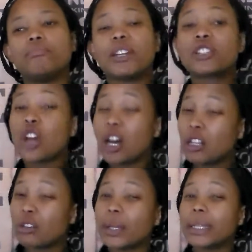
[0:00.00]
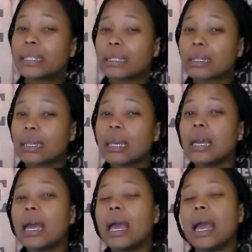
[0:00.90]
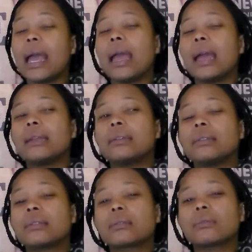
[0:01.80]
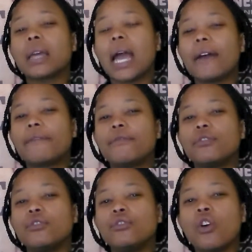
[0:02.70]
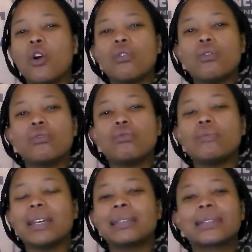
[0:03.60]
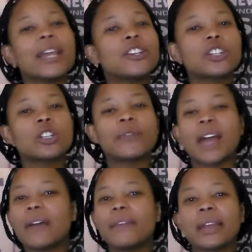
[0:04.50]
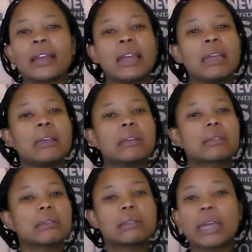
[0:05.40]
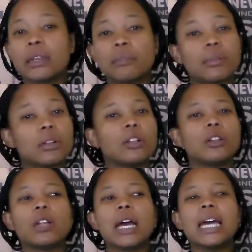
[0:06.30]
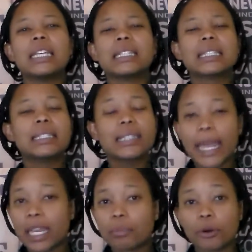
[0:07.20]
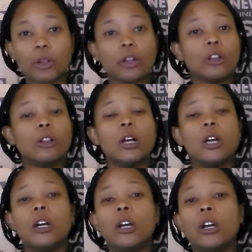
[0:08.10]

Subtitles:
but tolerate, and have no intention of having a sustainable, stable,